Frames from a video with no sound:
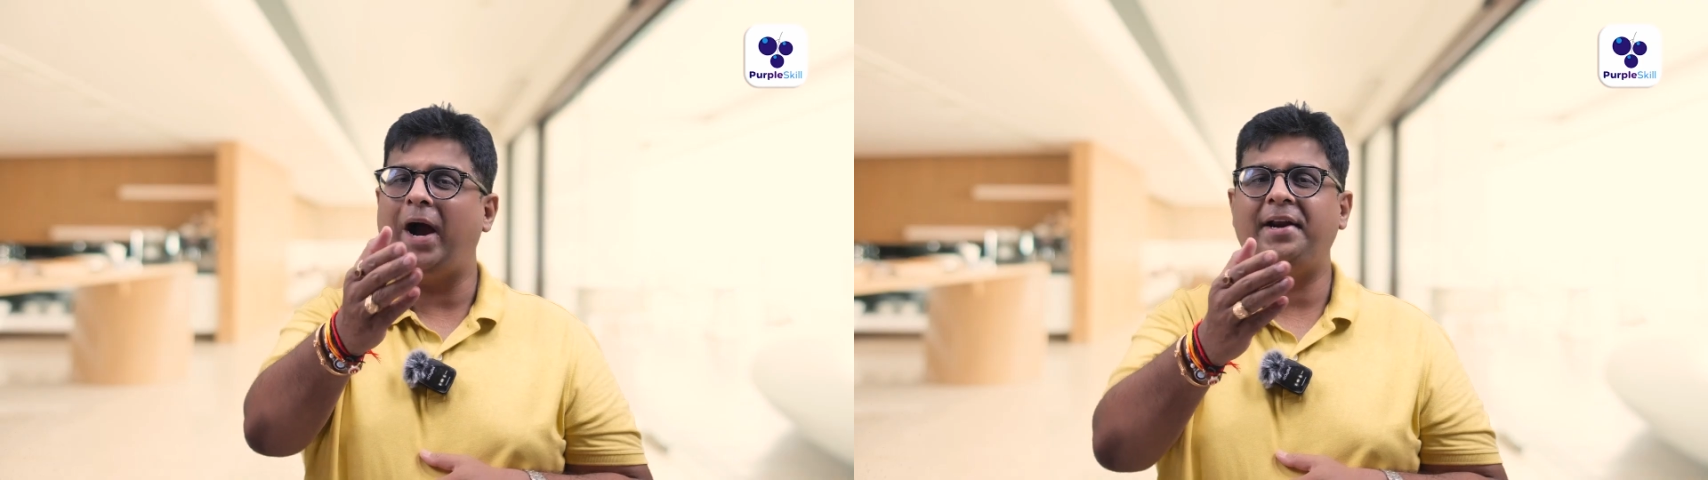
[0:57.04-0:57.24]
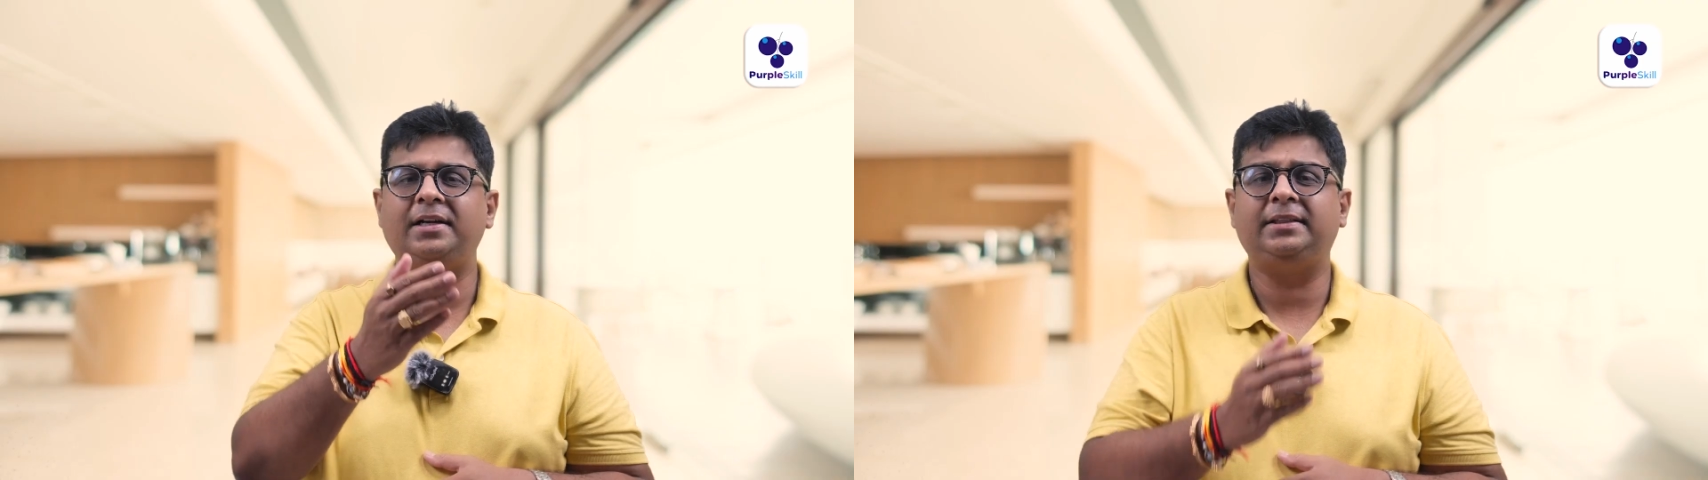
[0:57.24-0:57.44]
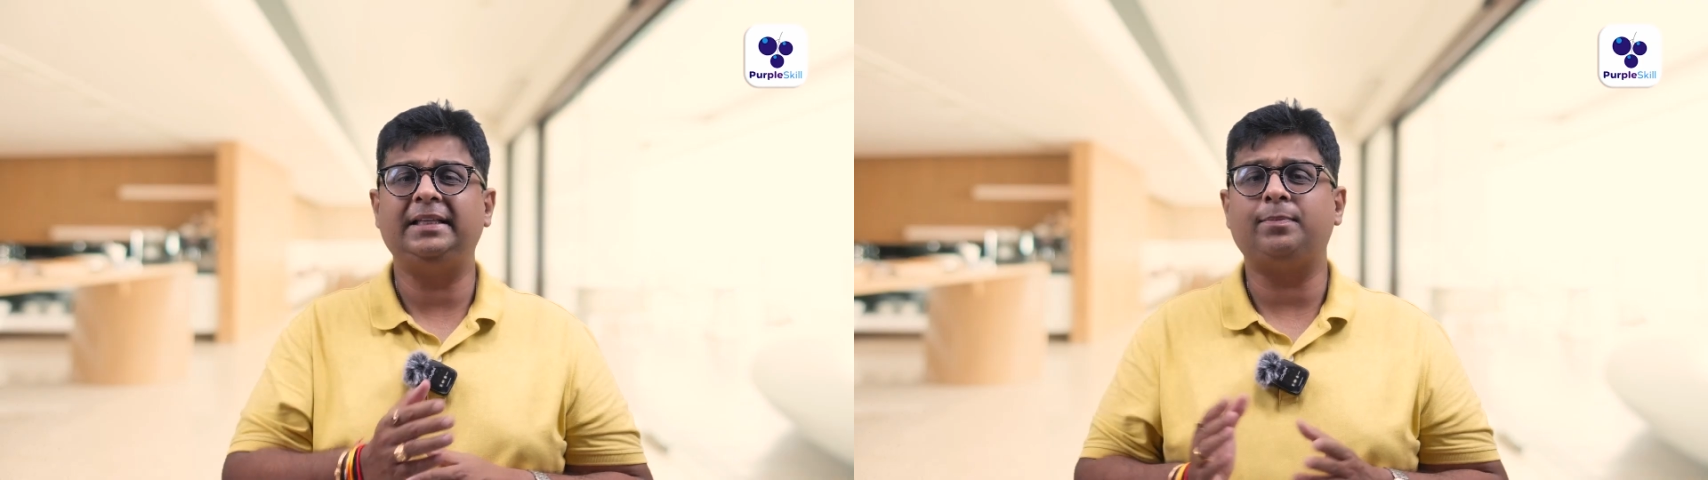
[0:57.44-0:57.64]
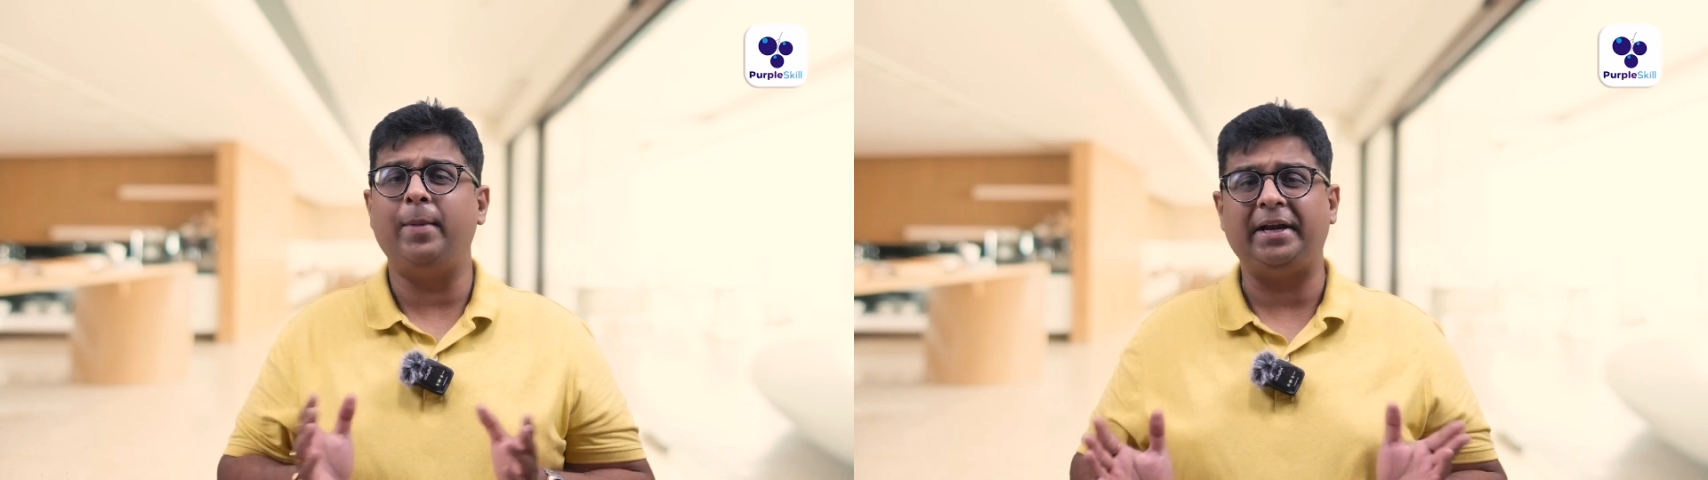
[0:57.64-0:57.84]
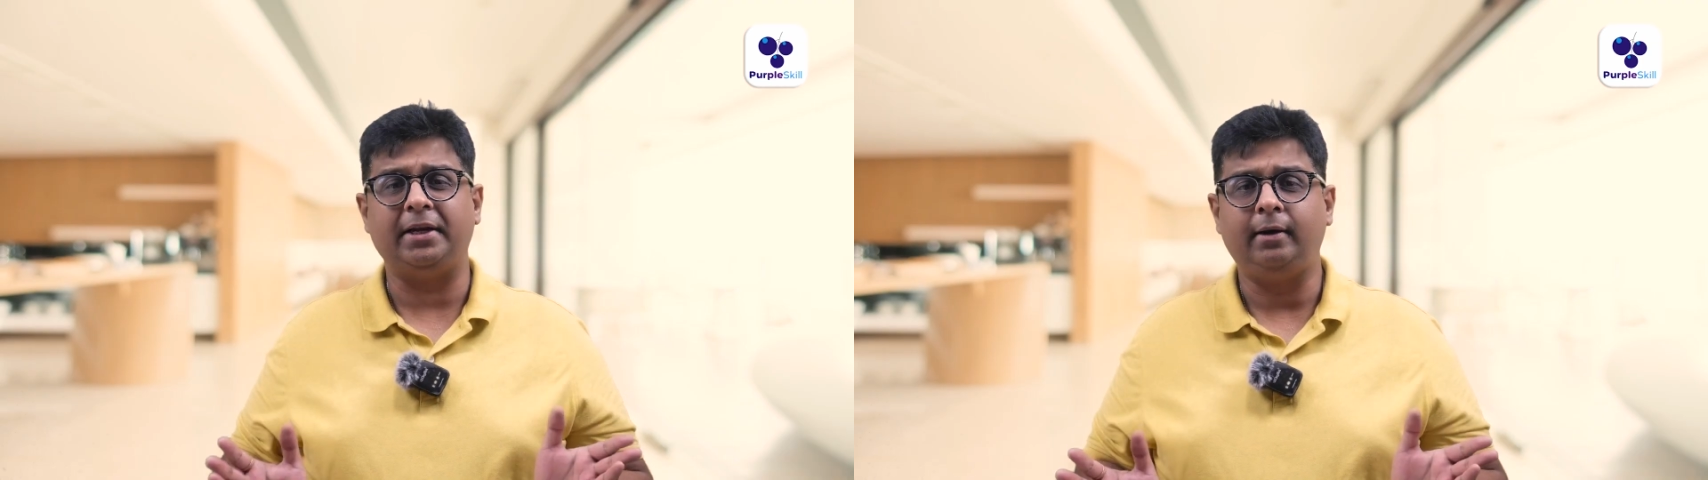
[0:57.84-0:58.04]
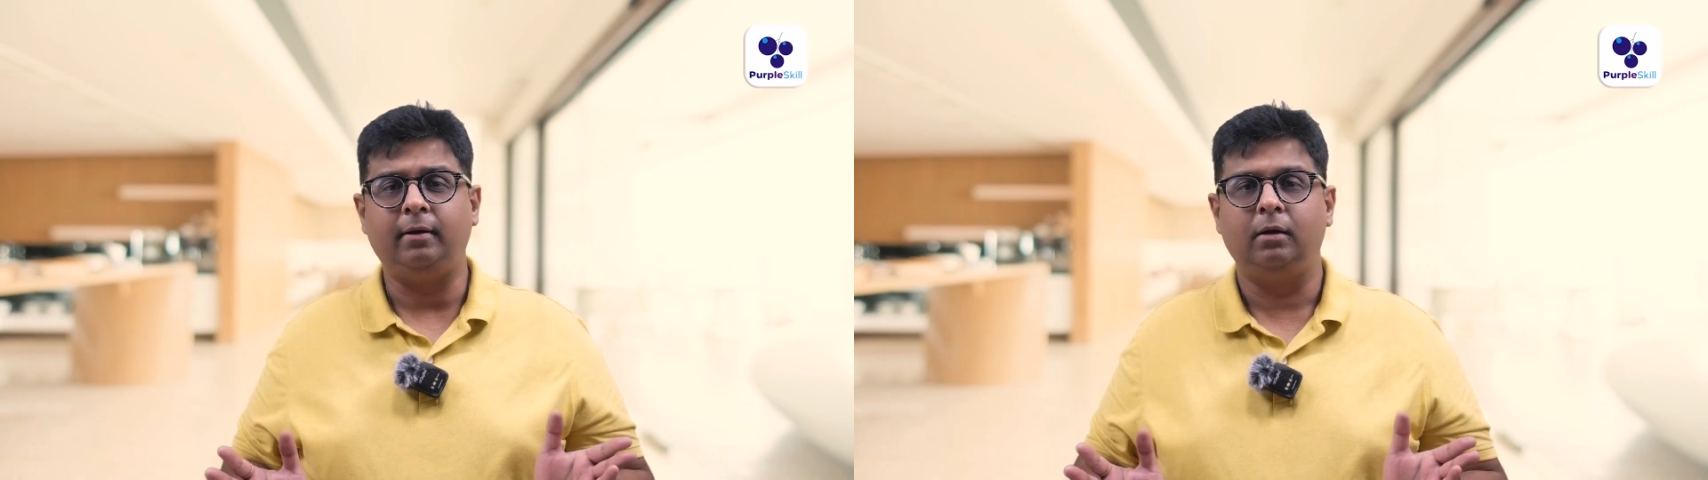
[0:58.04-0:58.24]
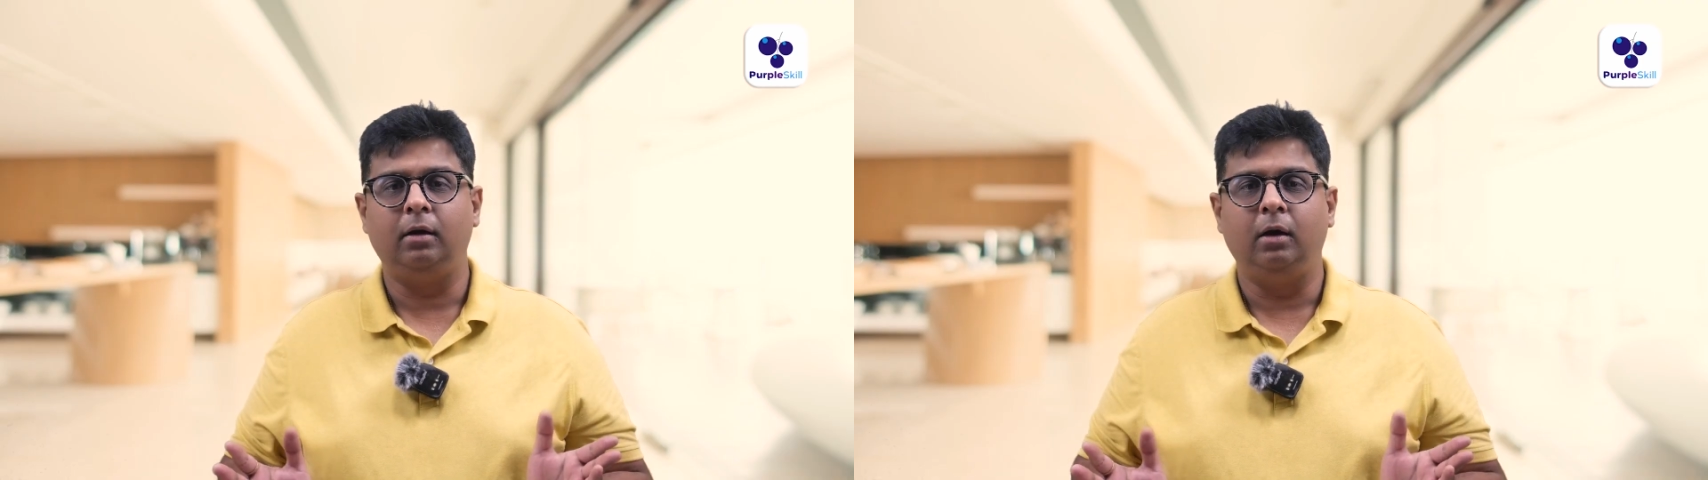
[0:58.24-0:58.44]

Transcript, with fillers: Why does this matter?